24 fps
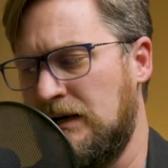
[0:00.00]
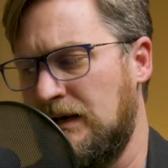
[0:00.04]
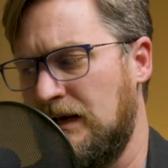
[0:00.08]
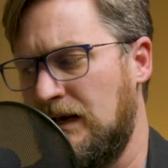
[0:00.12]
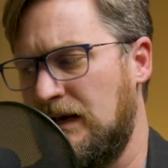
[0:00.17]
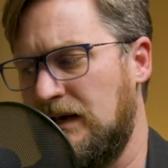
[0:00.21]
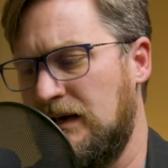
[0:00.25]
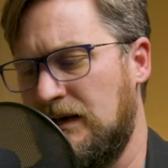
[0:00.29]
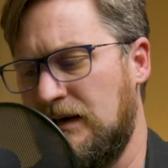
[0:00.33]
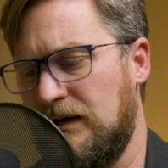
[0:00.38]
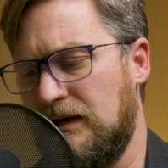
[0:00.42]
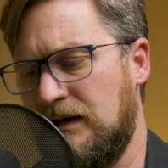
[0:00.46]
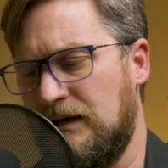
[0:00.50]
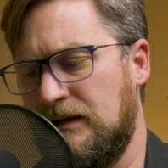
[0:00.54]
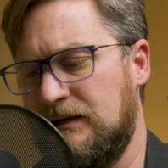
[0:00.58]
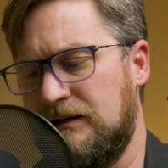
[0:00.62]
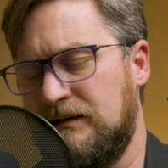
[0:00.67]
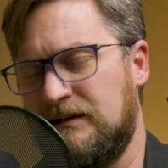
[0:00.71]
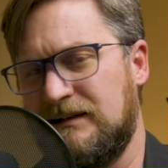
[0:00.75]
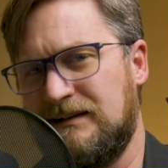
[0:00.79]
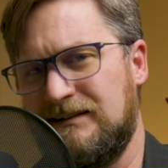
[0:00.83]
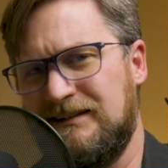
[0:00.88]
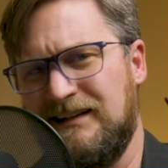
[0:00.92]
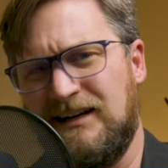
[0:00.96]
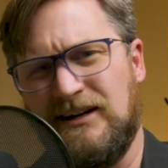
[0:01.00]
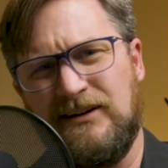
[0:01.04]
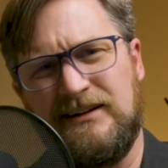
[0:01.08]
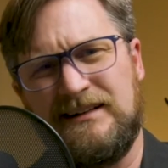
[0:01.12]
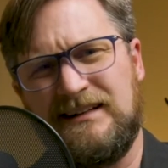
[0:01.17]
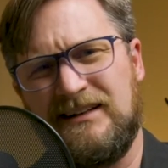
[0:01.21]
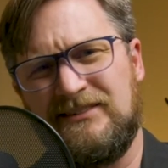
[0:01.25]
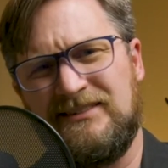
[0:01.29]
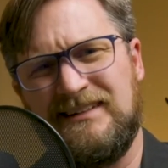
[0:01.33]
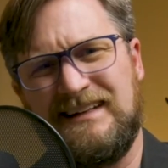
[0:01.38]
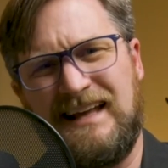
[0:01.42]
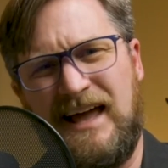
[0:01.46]
And, it
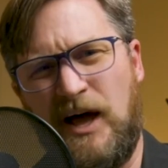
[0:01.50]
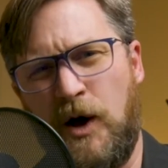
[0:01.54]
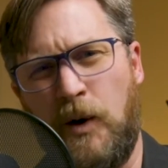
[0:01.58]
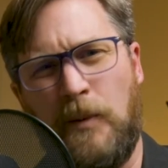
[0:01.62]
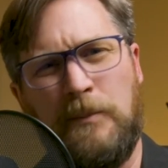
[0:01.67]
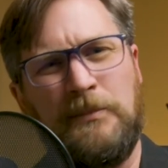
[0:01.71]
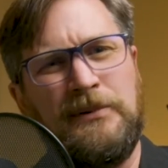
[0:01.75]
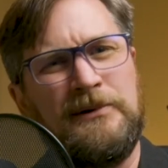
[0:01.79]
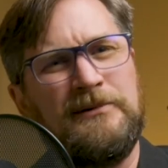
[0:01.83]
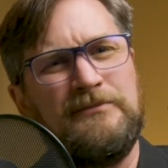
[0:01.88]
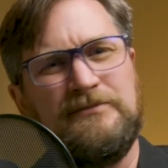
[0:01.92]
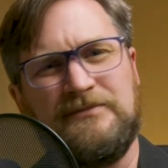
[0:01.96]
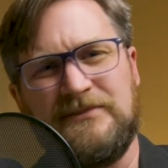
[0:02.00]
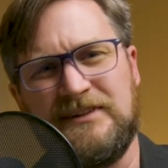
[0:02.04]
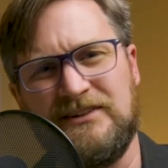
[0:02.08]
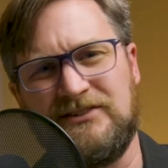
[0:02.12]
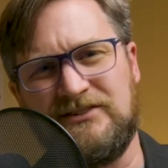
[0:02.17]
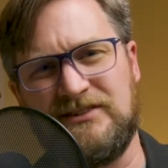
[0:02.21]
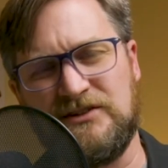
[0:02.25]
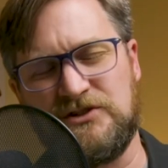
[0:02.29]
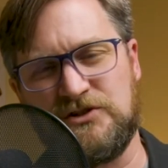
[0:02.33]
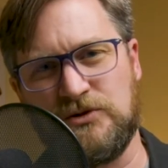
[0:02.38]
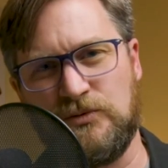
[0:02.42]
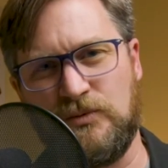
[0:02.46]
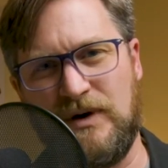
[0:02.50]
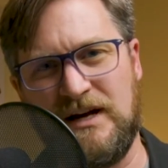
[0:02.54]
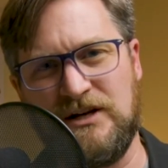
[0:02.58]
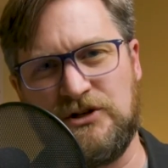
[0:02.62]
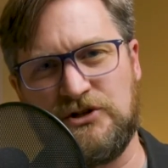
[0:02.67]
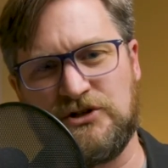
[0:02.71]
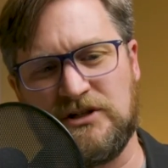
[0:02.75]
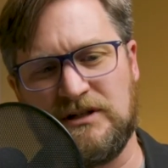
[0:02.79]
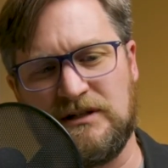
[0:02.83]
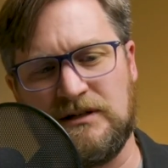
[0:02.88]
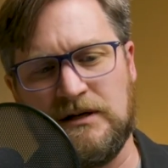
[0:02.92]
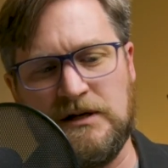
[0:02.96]
doesn't help the
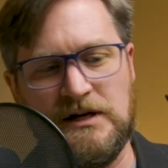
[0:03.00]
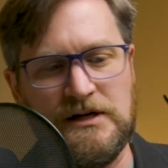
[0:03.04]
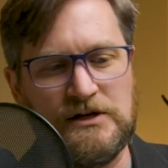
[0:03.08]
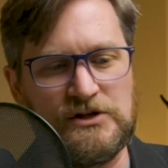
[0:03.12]
situation.